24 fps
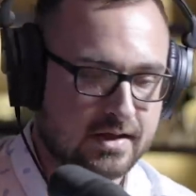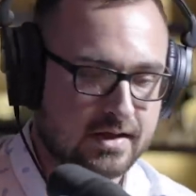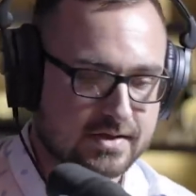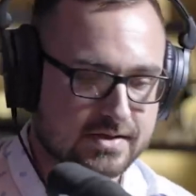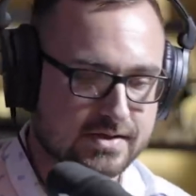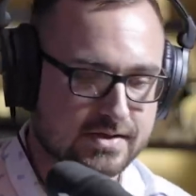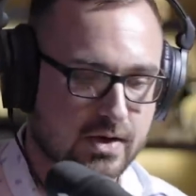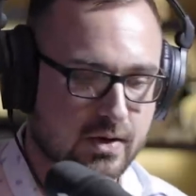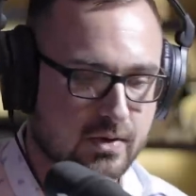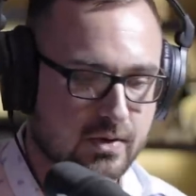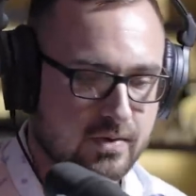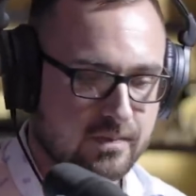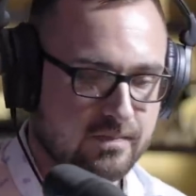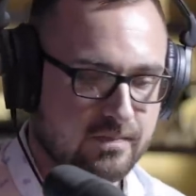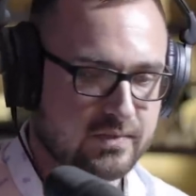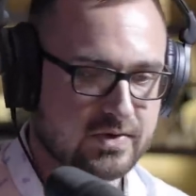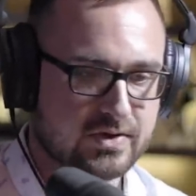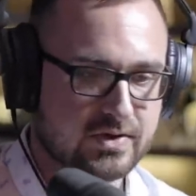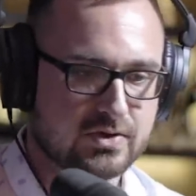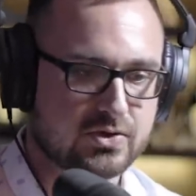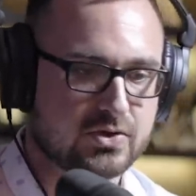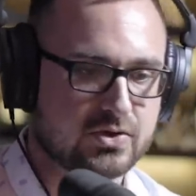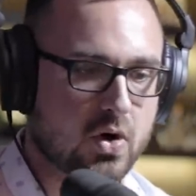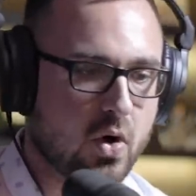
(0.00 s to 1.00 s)
So
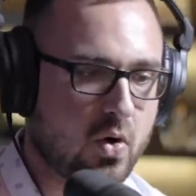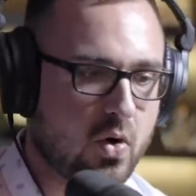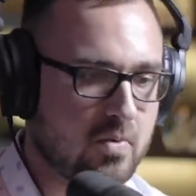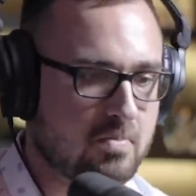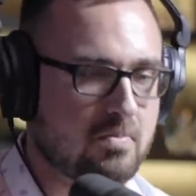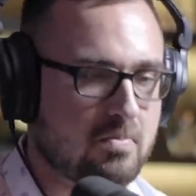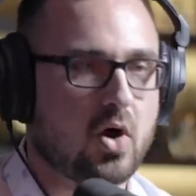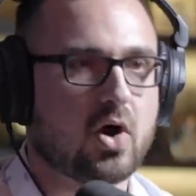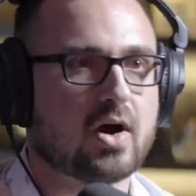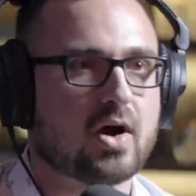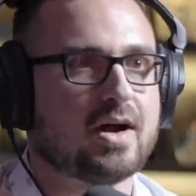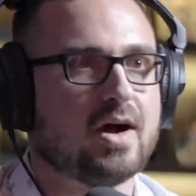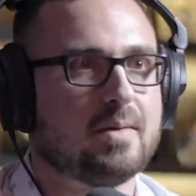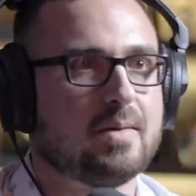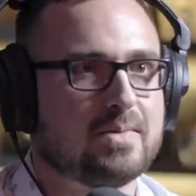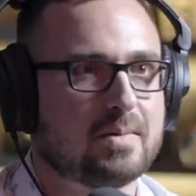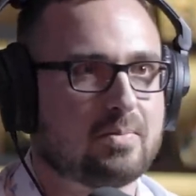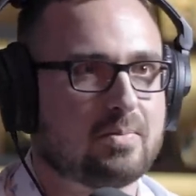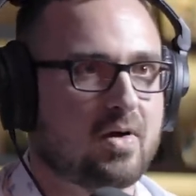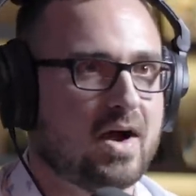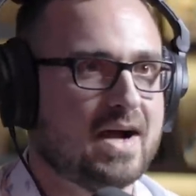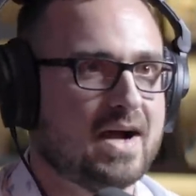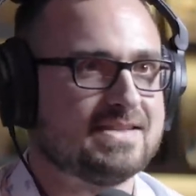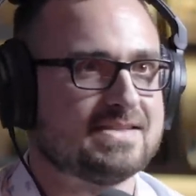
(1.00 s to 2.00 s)
don't mark up
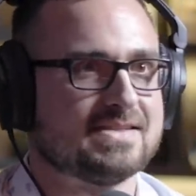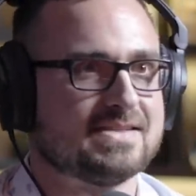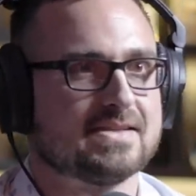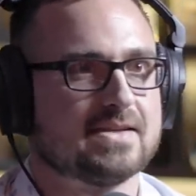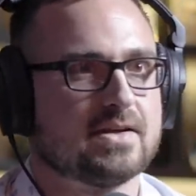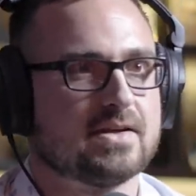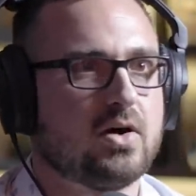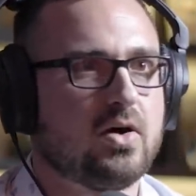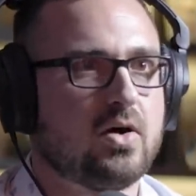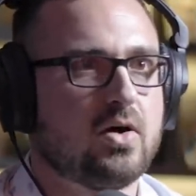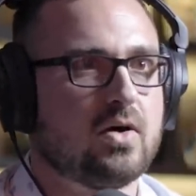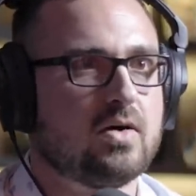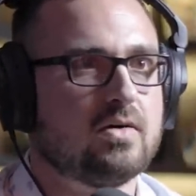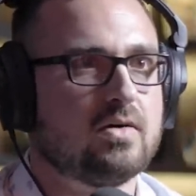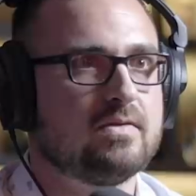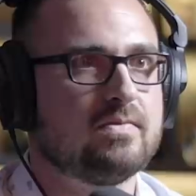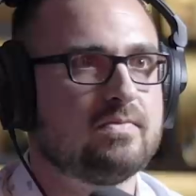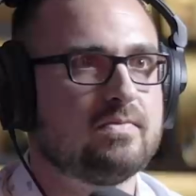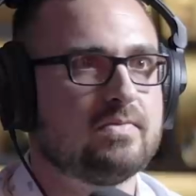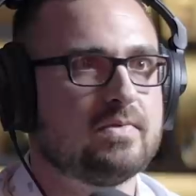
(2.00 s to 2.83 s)
the prices at all.